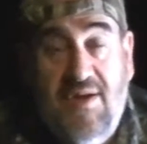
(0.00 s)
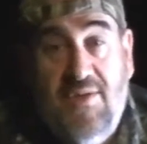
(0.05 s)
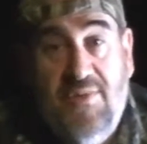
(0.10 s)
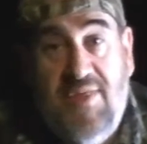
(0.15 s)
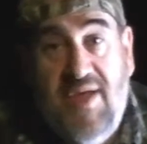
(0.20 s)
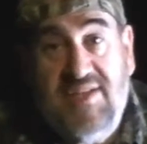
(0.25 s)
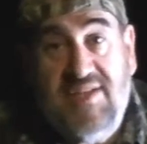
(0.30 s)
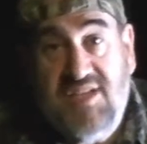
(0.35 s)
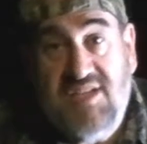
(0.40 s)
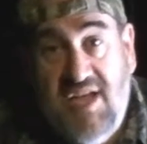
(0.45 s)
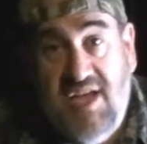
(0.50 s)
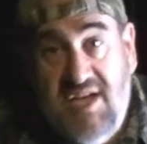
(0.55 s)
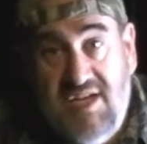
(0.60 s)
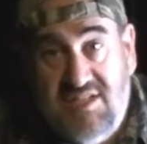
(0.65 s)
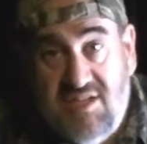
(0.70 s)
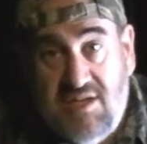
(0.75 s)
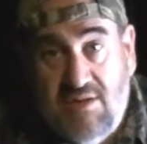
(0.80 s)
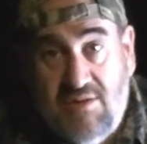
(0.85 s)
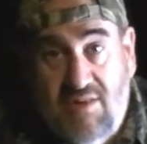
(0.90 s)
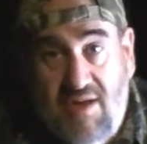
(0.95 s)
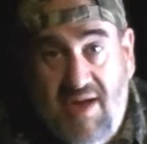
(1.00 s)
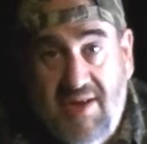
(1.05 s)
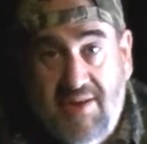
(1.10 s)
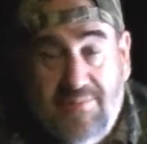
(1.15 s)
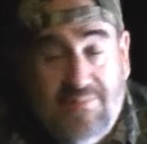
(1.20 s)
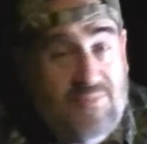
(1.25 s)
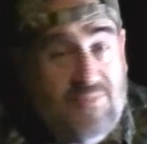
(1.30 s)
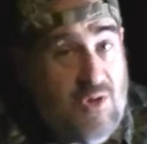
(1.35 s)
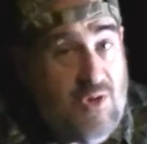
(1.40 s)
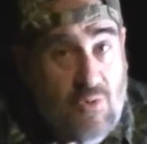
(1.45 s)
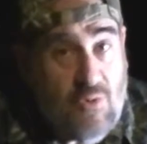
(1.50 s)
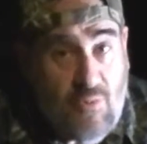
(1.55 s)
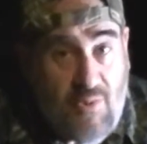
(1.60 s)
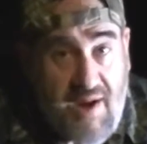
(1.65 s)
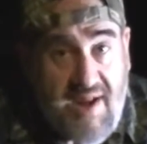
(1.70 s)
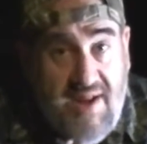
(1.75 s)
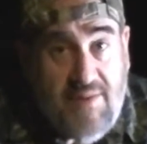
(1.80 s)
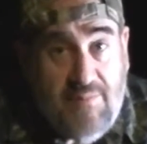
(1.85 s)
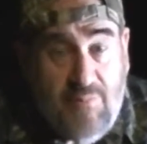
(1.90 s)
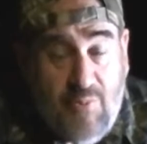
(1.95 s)
that's easy to light,
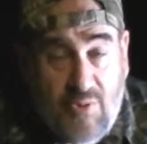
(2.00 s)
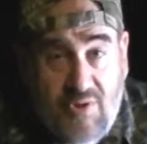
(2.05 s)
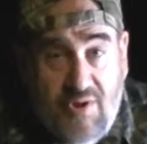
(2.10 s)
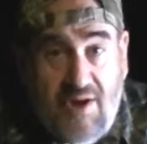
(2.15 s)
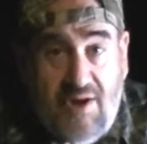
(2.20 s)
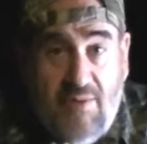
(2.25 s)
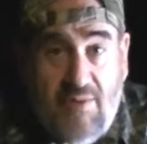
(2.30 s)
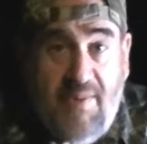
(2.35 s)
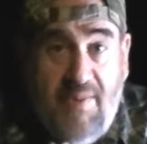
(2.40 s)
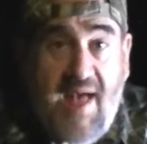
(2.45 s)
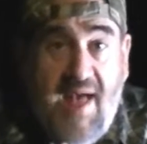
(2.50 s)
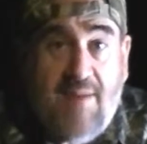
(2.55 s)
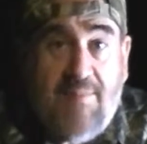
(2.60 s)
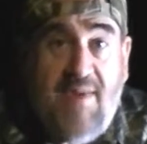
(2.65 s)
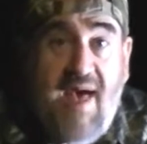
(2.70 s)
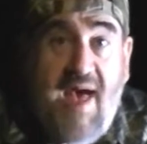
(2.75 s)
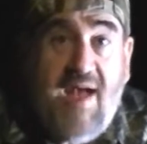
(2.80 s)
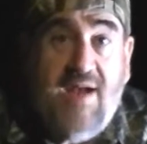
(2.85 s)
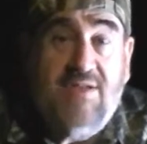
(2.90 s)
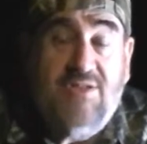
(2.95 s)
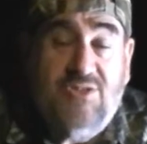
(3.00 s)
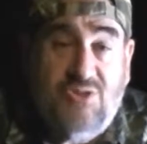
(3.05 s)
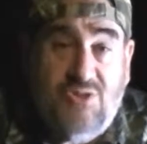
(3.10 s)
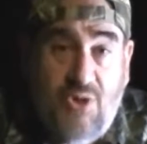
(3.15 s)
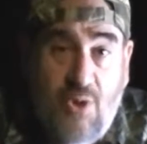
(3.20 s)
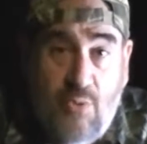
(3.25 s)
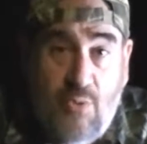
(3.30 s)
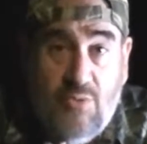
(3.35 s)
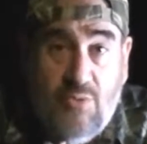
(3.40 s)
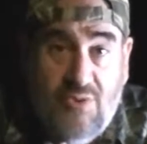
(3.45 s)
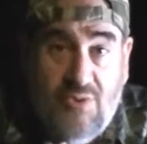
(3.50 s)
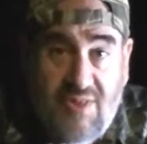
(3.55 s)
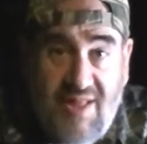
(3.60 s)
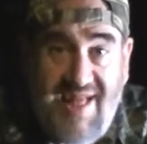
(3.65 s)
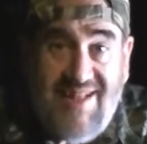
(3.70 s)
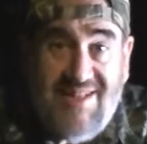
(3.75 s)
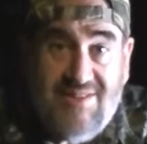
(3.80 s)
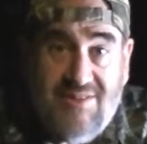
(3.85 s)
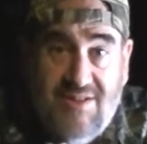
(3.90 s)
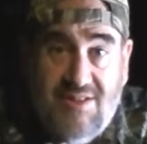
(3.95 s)
great. Put it in your backpack. Don't
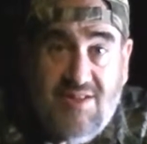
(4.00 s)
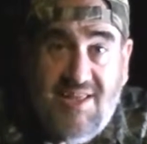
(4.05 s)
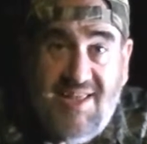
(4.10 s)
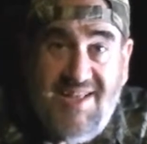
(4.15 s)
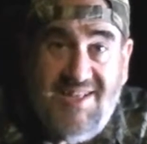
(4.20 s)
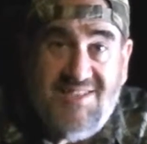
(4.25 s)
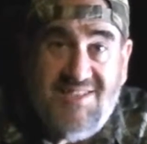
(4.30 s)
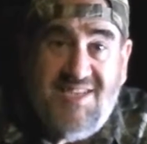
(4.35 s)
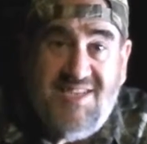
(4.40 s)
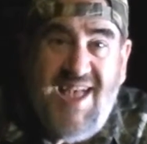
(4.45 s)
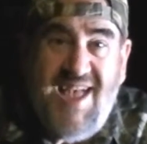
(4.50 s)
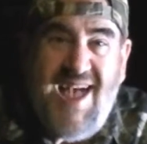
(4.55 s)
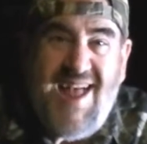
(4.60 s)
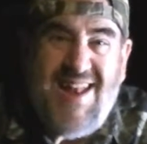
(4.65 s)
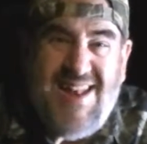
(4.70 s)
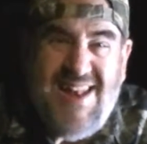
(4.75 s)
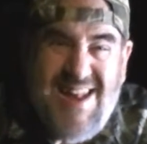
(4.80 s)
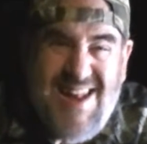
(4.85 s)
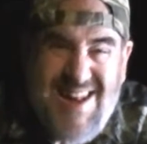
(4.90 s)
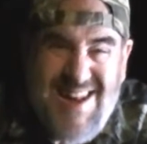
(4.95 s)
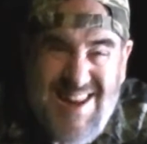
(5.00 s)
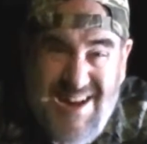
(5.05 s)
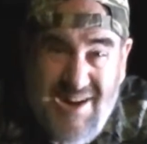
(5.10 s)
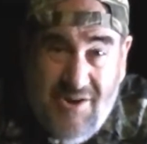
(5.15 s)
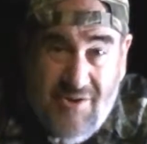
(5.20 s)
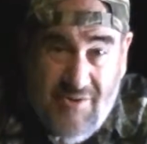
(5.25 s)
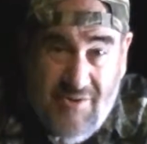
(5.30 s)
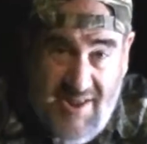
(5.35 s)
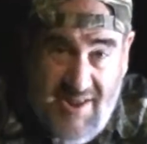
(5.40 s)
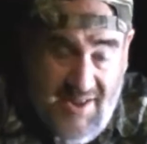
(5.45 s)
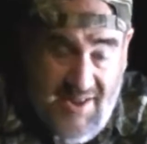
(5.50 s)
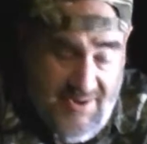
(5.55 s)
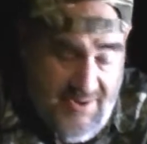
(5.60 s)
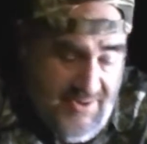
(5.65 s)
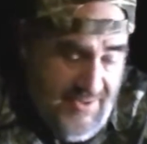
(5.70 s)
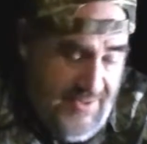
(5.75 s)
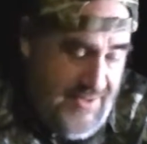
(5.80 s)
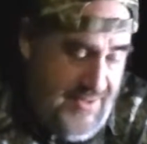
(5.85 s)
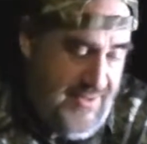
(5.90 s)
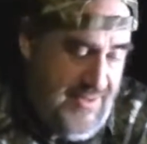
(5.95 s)
let little kids get near it.
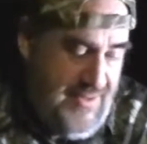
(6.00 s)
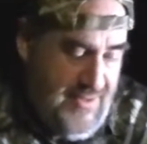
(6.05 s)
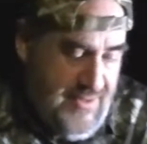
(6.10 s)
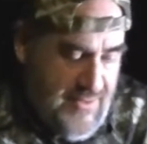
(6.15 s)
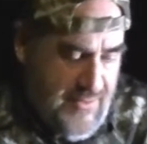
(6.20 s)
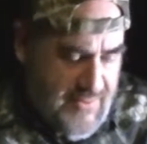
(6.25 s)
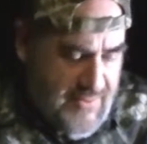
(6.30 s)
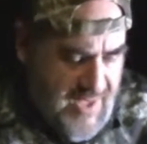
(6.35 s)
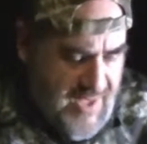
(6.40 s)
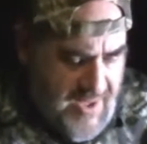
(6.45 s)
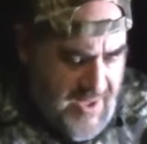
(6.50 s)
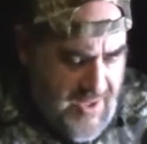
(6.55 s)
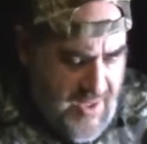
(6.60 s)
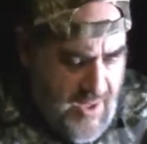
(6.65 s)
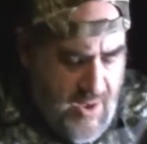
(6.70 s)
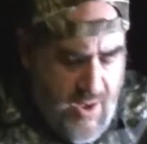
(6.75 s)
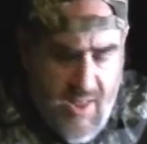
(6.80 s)
Okay?